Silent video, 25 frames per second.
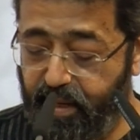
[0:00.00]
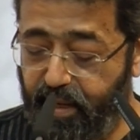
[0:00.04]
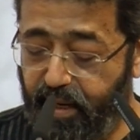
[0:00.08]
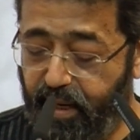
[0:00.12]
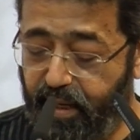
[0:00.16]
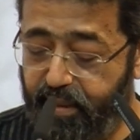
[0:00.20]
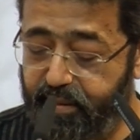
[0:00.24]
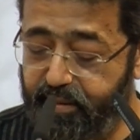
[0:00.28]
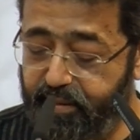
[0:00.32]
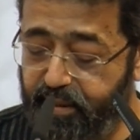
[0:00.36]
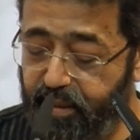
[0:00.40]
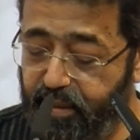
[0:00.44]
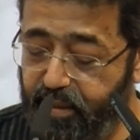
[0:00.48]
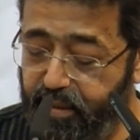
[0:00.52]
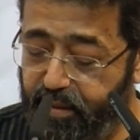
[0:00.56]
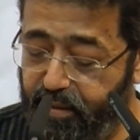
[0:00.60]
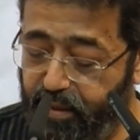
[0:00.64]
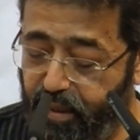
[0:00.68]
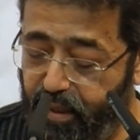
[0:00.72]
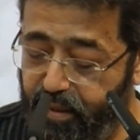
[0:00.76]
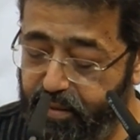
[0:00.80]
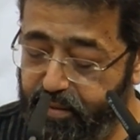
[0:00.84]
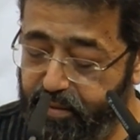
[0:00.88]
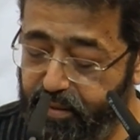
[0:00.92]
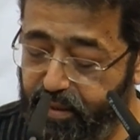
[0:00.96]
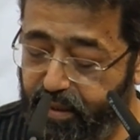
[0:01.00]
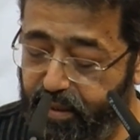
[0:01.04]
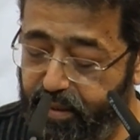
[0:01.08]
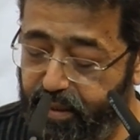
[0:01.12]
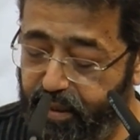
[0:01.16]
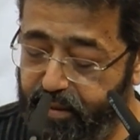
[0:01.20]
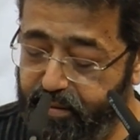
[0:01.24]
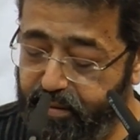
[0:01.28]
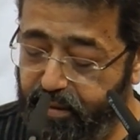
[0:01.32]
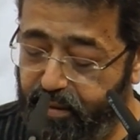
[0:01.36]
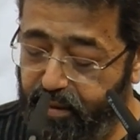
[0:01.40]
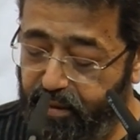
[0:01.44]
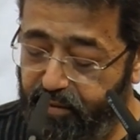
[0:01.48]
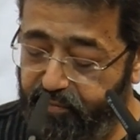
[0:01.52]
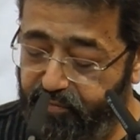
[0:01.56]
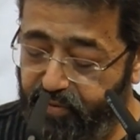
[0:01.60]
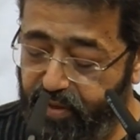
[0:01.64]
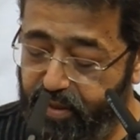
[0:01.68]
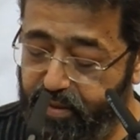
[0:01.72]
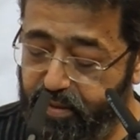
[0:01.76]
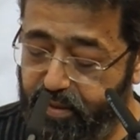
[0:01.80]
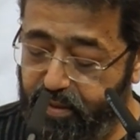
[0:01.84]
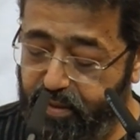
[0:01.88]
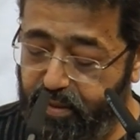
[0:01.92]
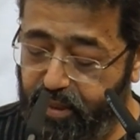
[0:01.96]
until an unconnected
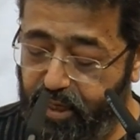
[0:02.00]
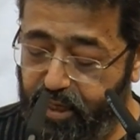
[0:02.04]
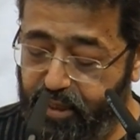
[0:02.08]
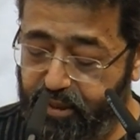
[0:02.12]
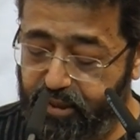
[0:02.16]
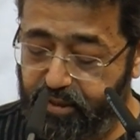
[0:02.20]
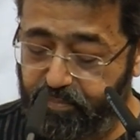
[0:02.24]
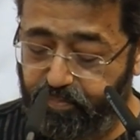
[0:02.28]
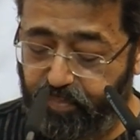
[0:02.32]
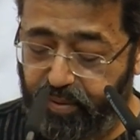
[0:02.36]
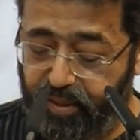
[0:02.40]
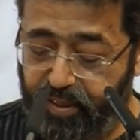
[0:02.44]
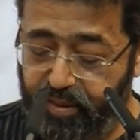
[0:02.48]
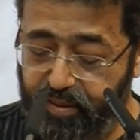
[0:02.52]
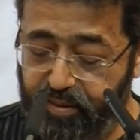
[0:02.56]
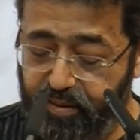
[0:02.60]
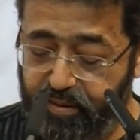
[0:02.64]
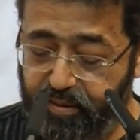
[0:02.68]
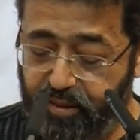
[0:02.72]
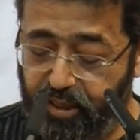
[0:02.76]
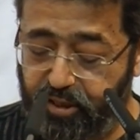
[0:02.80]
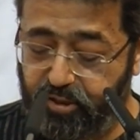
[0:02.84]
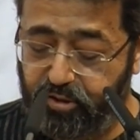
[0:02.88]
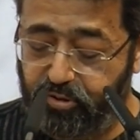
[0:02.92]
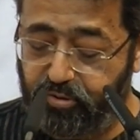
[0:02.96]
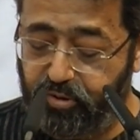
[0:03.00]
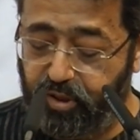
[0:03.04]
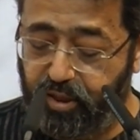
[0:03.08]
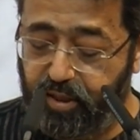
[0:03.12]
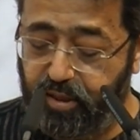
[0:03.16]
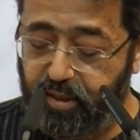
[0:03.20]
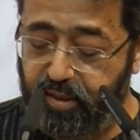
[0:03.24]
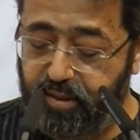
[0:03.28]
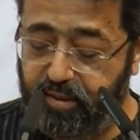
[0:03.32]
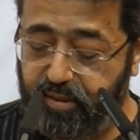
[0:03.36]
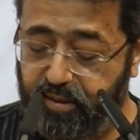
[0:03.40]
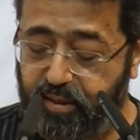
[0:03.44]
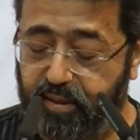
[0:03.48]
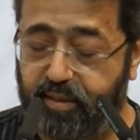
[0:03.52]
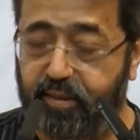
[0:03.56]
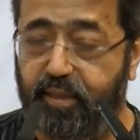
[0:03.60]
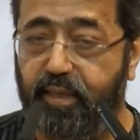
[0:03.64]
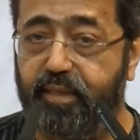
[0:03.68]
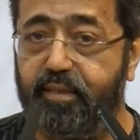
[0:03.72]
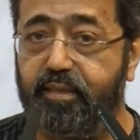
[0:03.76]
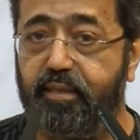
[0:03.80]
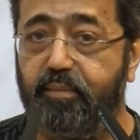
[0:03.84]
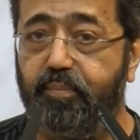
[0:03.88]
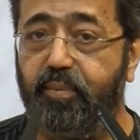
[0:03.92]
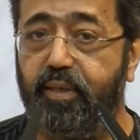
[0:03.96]
event takes place that triggers the
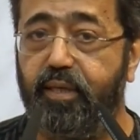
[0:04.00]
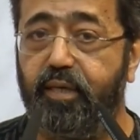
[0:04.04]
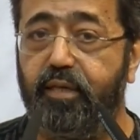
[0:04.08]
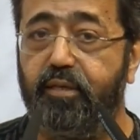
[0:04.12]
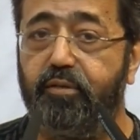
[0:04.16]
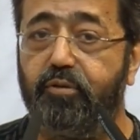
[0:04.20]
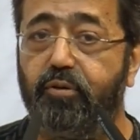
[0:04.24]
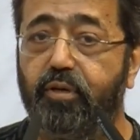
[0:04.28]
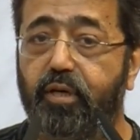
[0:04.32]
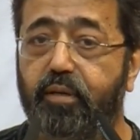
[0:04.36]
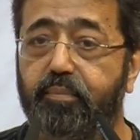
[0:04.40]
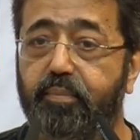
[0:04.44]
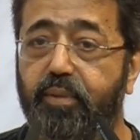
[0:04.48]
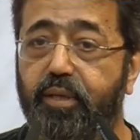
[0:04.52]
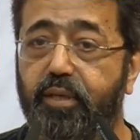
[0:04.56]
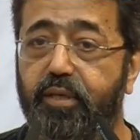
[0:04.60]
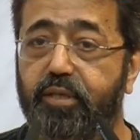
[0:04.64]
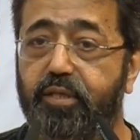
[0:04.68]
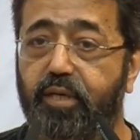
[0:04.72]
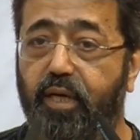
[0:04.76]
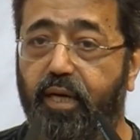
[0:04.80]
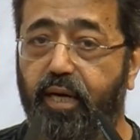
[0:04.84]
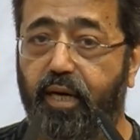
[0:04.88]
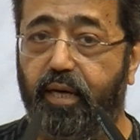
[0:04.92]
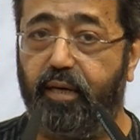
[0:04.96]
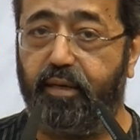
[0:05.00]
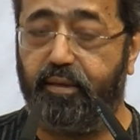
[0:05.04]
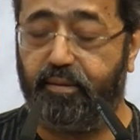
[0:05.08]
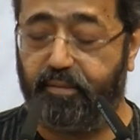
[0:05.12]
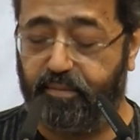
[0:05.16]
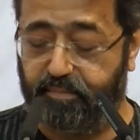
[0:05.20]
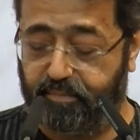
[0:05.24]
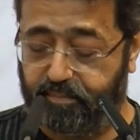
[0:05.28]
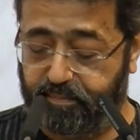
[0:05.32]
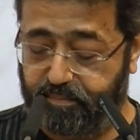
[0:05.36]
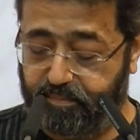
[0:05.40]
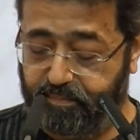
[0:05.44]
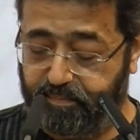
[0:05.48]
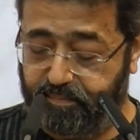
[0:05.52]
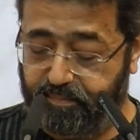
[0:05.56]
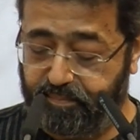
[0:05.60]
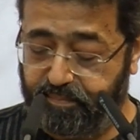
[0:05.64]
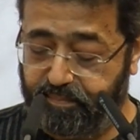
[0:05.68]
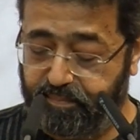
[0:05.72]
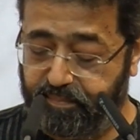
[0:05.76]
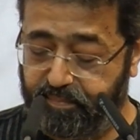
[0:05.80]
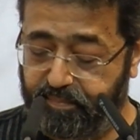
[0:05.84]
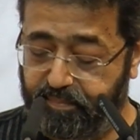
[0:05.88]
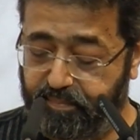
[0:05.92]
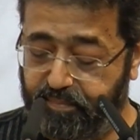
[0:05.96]
testimony to emerge again,
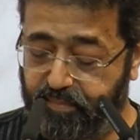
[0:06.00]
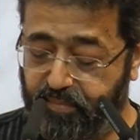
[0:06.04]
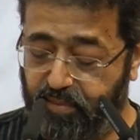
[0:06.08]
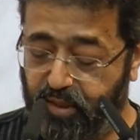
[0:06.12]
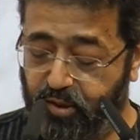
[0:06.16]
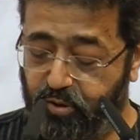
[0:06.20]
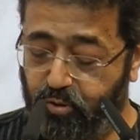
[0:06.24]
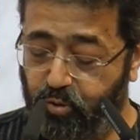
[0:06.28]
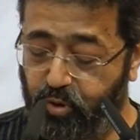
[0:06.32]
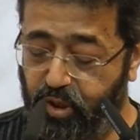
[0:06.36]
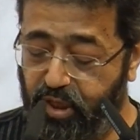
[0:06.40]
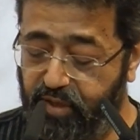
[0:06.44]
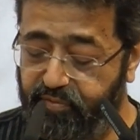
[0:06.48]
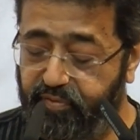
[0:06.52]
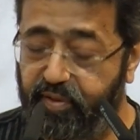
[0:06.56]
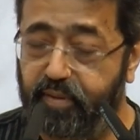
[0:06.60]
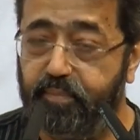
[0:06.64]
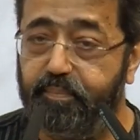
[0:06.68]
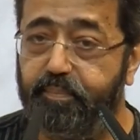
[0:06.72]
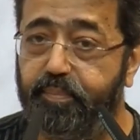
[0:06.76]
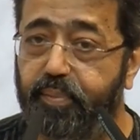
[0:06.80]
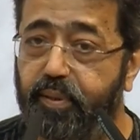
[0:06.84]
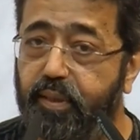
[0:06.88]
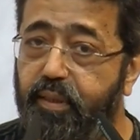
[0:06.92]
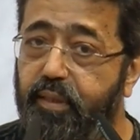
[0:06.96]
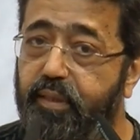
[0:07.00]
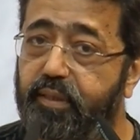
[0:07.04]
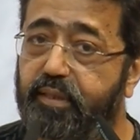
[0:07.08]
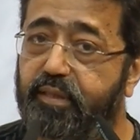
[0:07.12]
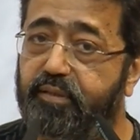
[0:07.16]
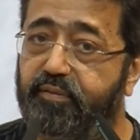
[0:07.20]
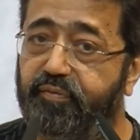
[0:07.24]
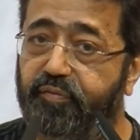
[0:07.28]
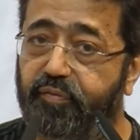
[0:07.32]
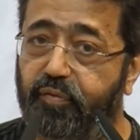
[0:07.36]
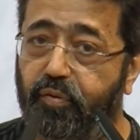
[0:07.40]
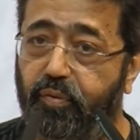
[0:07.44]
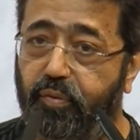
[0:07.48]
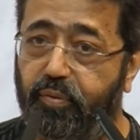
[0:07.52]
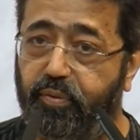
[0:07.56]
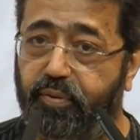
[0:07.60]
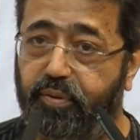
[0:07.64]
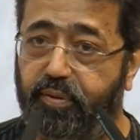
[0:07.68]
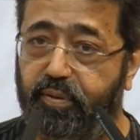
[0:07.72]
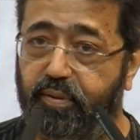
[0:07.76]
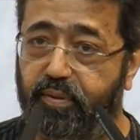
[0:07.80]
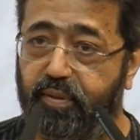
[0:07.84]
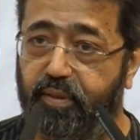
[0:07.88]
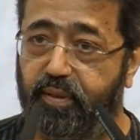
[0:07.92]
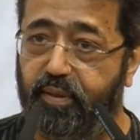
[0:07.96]
to even burst
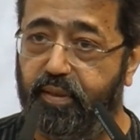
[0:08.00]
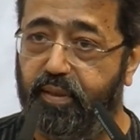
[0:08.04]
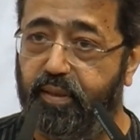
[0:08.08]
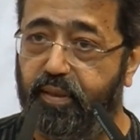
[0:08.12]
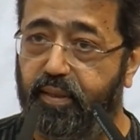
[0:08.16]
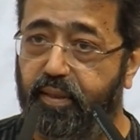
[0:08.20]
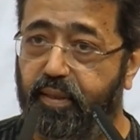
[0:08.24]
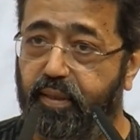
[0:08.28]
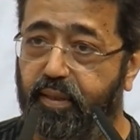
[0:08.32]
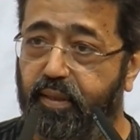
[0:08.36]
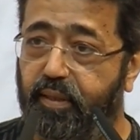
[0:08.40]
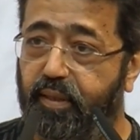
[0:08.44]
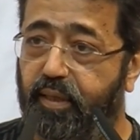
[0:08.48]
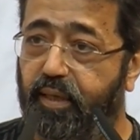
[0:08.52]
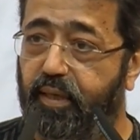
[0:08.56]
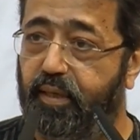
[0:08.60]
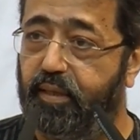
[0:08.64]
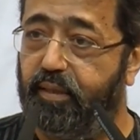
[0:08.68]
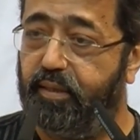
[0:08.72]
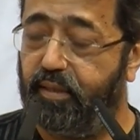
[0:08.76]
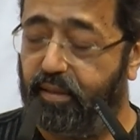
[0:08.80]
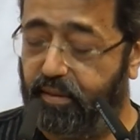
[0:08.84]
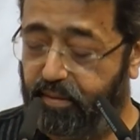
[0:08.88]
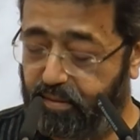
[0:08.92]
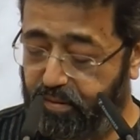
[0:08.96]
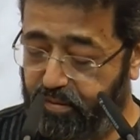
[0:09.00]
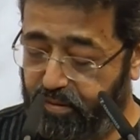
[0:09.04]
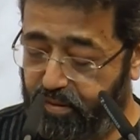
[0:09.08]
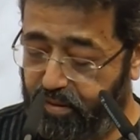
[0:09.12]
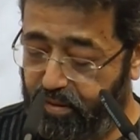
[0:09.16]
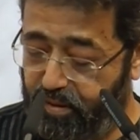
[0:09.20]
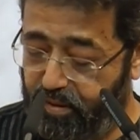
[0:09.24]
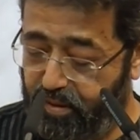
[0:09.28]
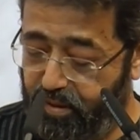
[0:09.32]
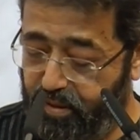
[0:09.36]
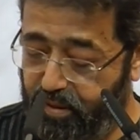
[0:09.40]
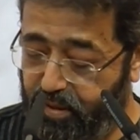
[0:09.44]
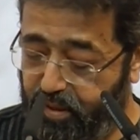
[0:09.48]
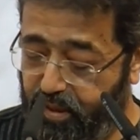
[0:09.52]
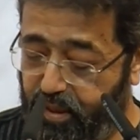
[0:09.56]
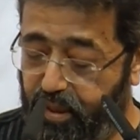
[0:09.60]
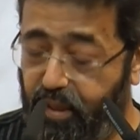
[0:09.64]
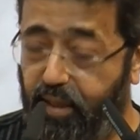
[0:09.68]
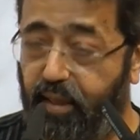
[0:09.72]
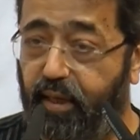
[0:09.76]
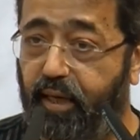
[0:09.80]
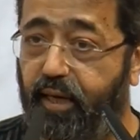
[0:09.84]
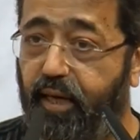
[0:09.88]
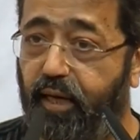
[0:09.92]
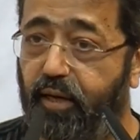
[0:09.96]
forth, either
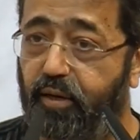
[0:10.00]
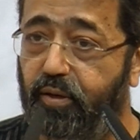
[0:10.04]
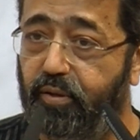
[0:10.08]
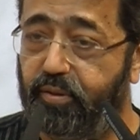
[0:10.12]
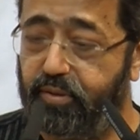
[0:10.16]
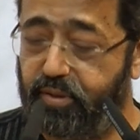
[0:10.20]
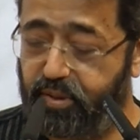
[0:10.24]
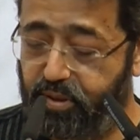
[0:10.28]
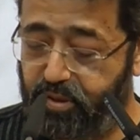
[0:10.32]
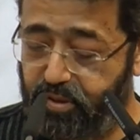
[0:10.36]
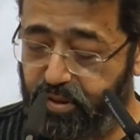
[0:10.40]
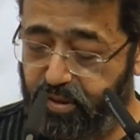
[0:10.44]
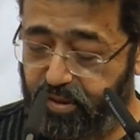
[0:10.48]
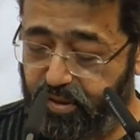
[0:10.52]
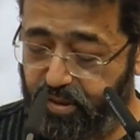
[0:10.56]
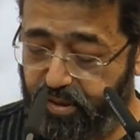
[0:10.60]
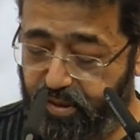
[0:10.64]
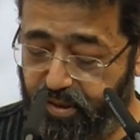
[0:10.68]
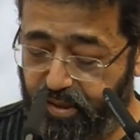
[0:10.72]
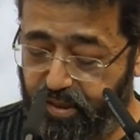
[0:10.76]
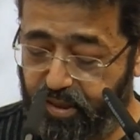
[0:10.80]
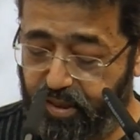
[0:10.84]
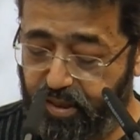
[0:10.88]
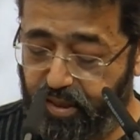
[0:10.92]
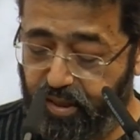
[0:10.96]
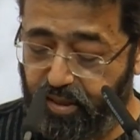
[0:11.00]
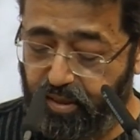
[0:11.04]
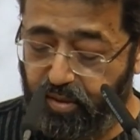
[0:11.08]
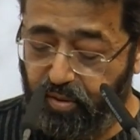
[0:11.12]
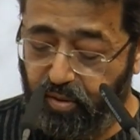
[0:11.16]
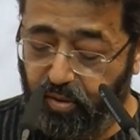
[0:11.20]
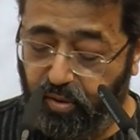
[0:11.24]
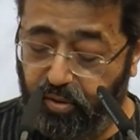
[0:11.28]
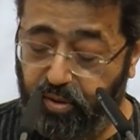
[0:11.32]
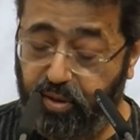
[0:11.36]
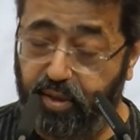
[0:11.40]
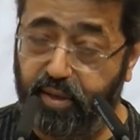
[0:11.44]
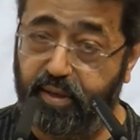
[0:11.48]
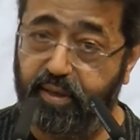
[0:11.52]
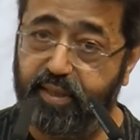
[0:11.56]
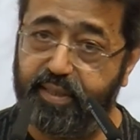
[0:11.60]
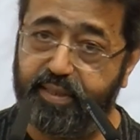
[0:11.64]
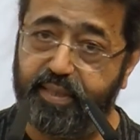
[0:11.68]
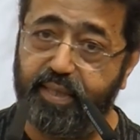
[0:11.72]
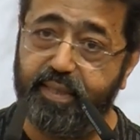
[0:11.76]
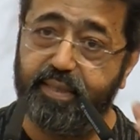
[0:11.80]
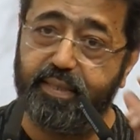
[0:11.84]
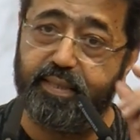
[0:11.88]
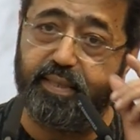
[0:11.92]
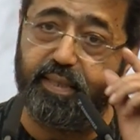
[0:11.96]
in chaos or a
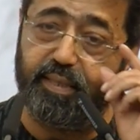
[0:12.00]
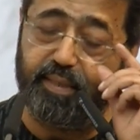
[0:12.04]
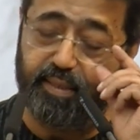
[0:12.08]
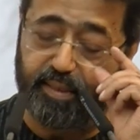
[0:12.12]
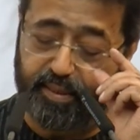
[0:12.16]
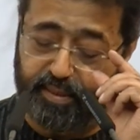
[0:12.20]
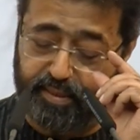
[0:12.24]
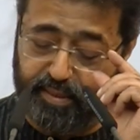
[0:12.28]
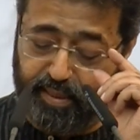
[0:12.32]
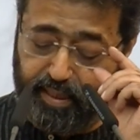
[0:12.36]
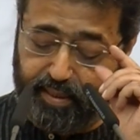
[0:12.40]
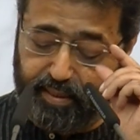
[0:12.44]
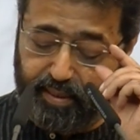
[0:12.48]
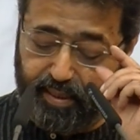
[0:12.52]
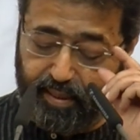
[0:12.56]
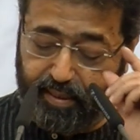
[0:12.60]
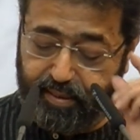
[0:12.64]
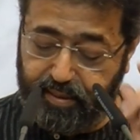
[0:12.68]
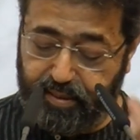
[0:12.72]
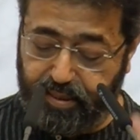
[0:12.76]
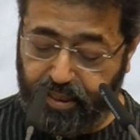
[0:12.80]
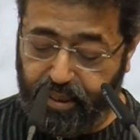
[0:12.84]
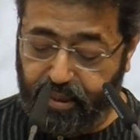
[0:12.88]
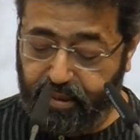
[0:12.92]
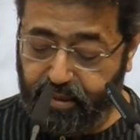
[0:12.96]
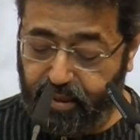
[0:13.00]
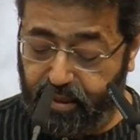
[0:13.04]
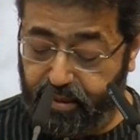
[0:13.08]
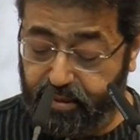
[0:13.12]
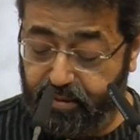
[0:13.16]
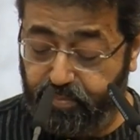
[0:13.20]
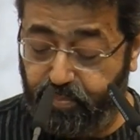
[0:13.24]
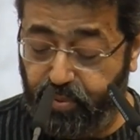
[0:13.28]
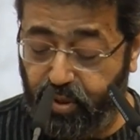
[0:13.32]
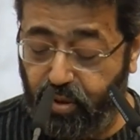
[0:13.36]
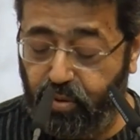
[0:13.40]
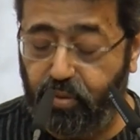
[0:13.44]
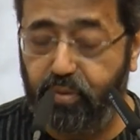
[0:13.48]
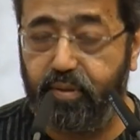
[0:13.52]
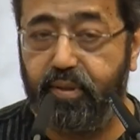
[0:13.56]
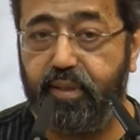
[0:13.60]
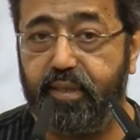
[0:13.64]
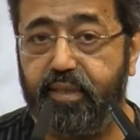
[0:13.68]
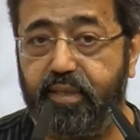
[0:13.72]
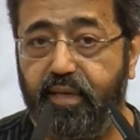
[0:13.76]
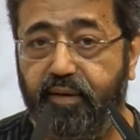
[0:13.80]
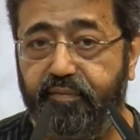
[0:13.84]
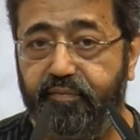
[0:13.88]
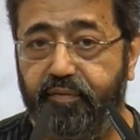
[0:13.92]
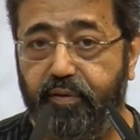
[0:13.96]
resistance that can take us beyond
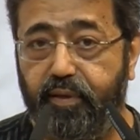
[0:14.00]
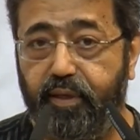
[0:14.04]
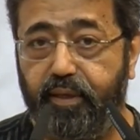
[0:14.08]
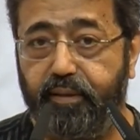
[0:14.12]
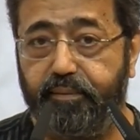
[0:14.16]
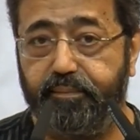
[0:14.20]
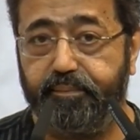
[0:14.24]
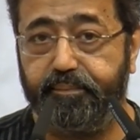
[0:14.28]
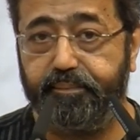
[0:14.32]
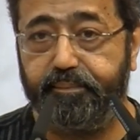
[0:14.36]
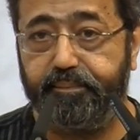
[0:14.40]
suffering.